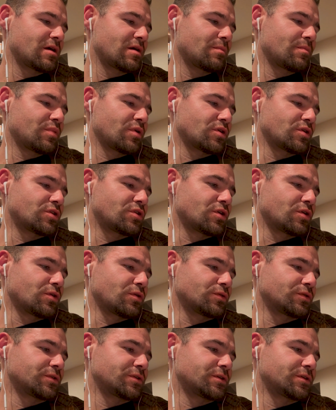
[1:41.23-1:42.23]
per
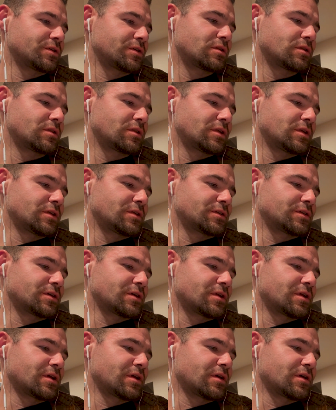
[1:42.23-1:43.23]
dose is
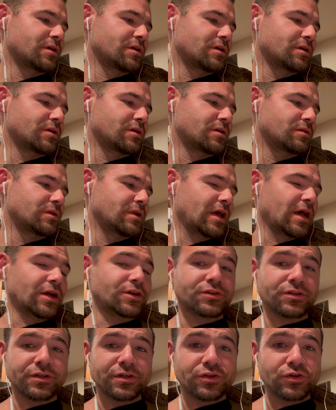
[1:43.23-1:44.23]
gonna
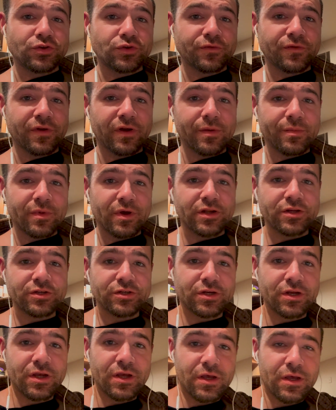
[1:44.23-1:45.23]
actually do very
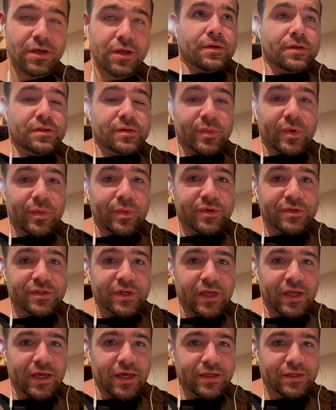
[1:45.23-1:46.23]
much. Some people
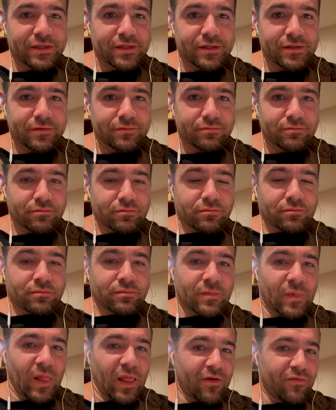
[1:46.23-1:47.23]
say yes.
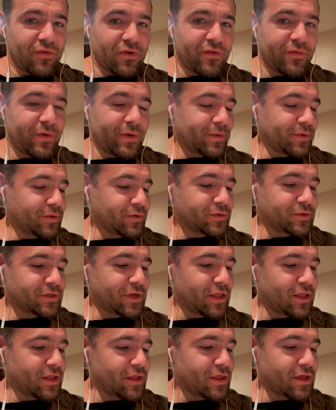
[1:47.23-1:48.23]
I've heard of people who
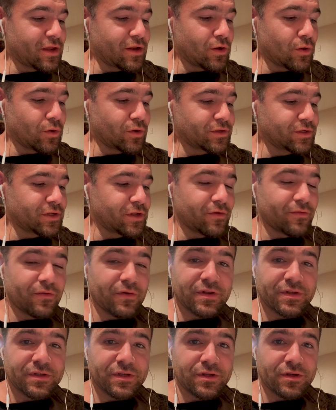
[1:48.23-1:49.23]
say that they notice a
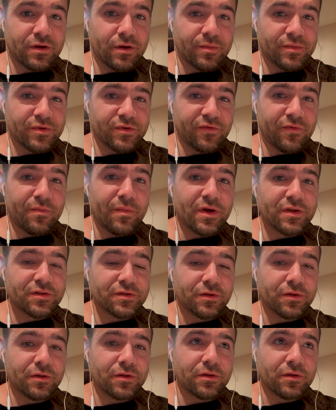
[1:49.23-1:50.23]
difference in terms of
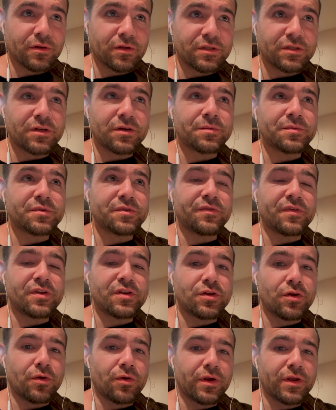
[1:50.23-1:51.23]
muscle, in terms of
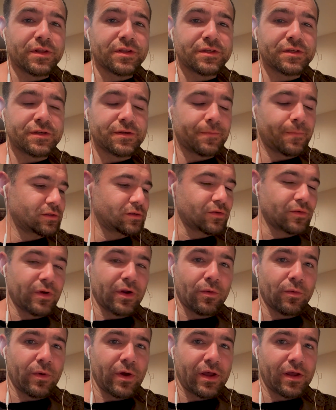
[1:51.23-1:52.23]
endurance right
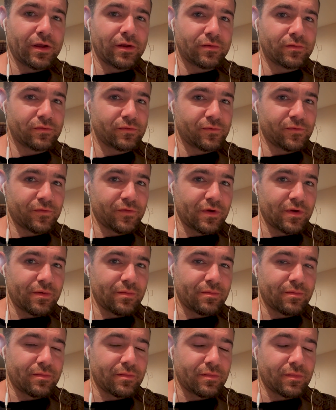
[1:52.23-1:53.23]
away
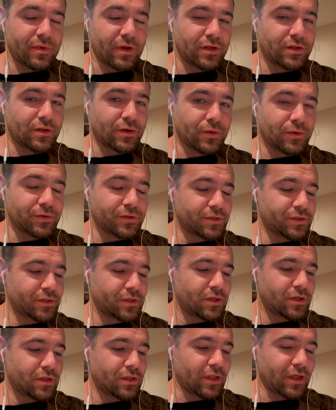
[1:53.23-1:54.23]
from a dose
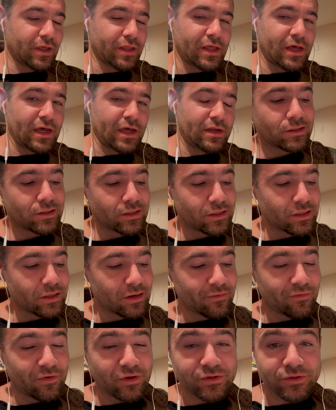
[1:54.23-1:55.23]
like that. And then
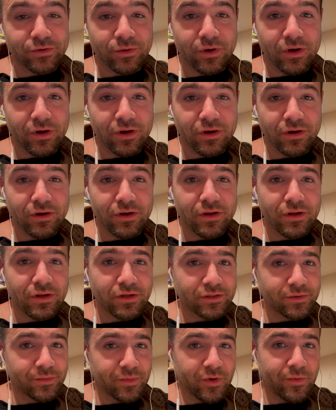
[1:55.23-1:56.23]
I've also heard
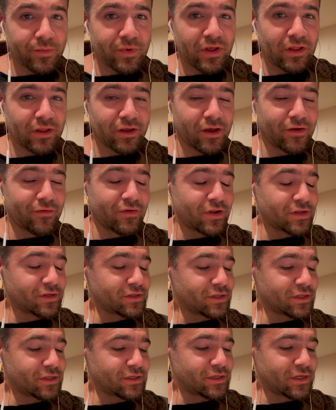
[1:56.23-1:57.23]
some compelling evidence
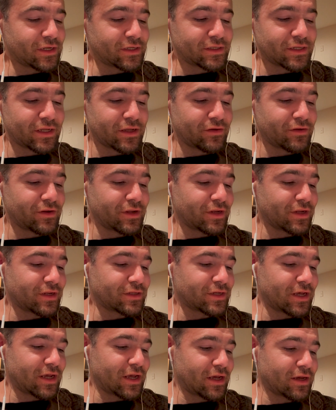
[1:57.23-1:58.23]
that says that you need to
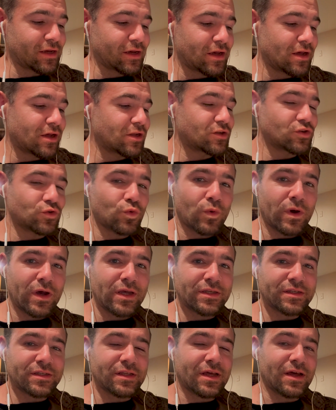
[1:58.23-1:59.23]
take
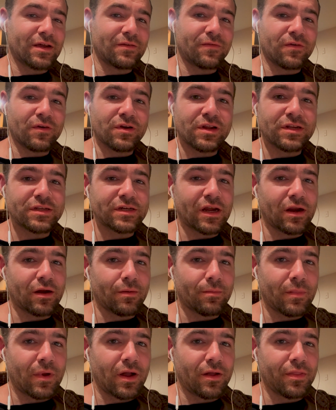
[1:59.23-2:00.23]
twice that for an entire
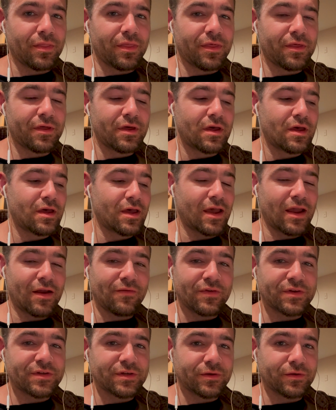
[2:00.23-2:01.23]
month
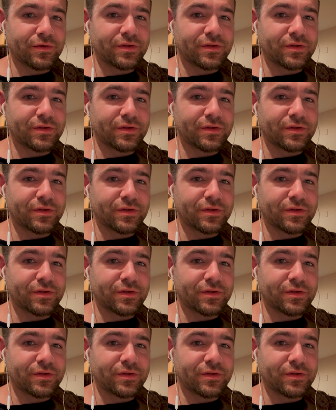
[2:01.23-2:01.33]
every single